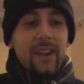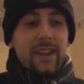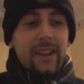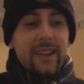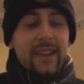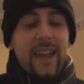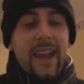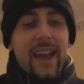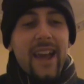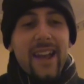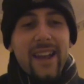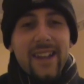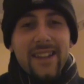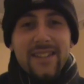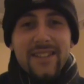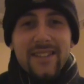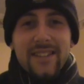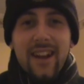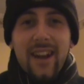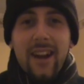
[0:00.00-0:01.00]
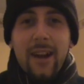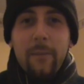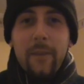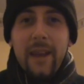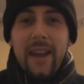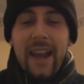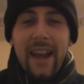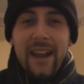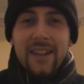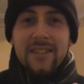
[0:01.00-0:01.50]
Yeah, it's um, it
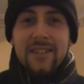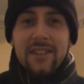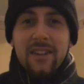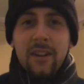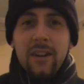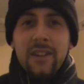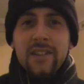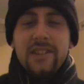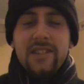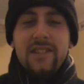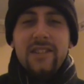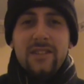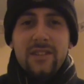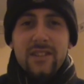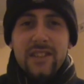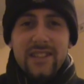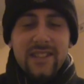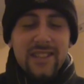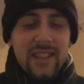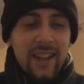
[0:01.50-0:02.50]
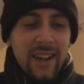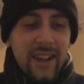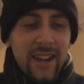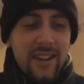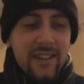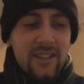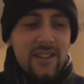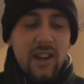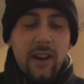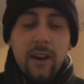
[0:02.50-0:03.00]
has got a
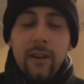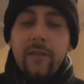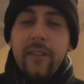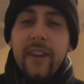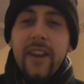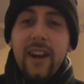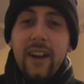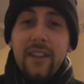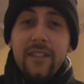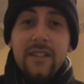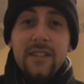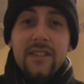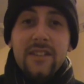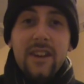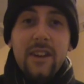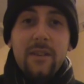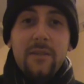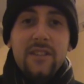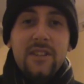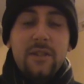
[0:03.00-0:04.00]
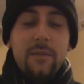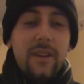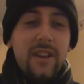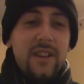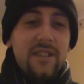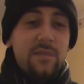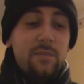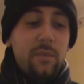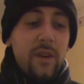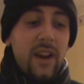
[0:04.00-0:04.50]
slight toffee undertone to it
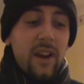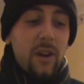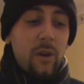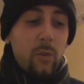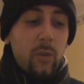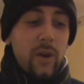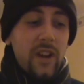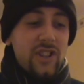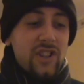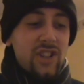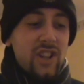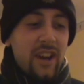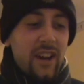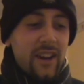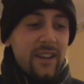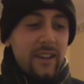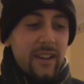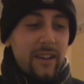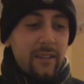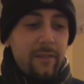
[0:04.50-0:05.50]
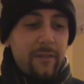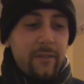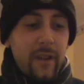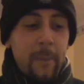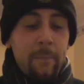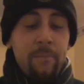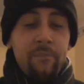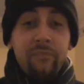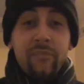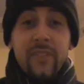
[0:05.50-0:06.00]
as well, which kind of
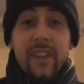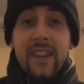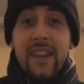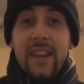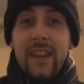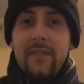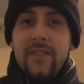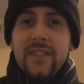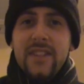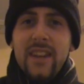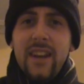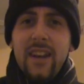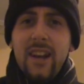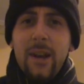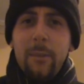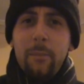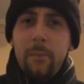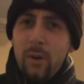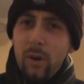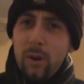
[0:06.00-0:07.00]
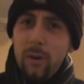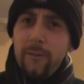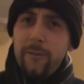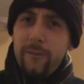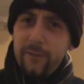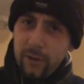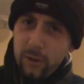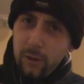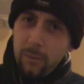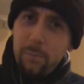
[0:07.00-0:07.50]
gives it a more
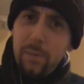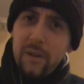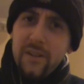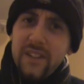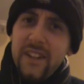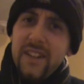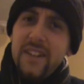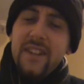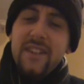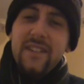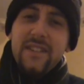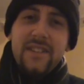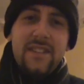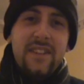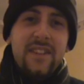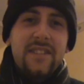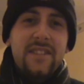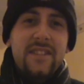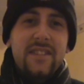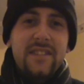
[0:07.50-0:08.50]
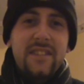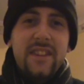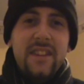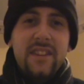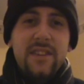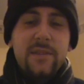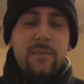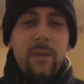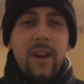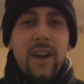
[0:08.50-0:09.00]
full-bodied consistency
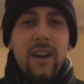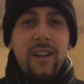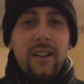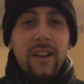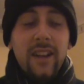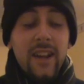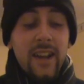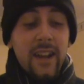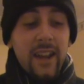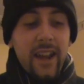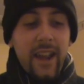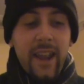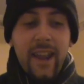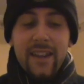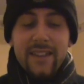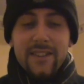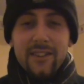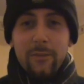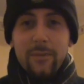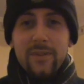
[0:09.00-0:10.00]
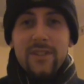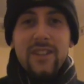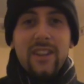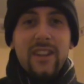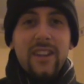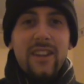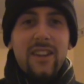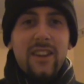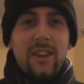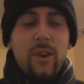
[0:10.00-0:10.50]
as well. It is almost
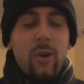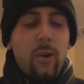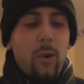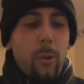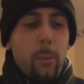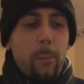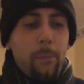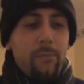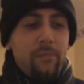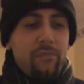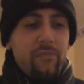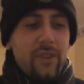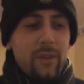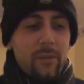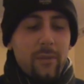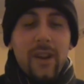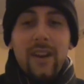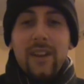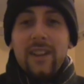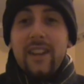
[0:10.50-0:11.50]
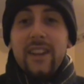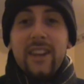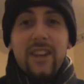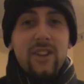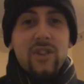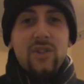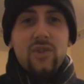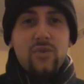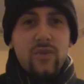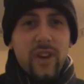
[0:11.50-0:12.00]
like you're, well, like you're
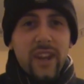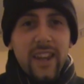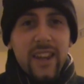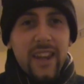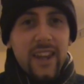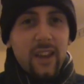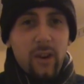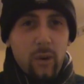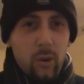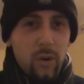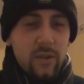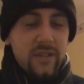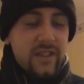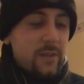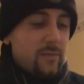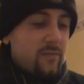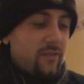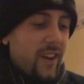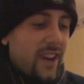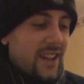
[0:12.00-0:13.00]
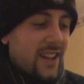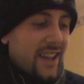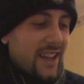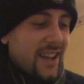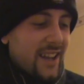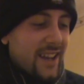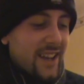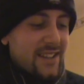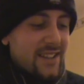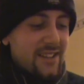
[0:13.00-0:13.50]
drinking autumn,
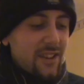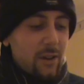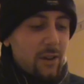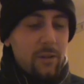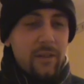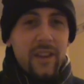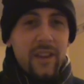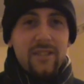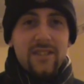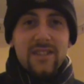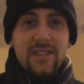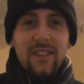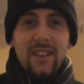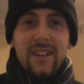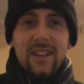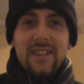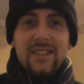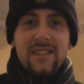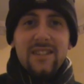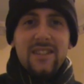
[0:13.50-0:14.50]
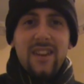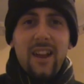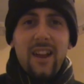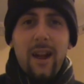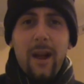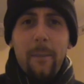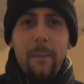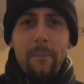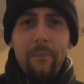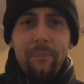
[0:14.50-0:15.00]
really. It's got all those nice,
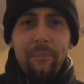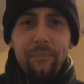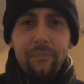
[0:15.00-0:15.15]
um,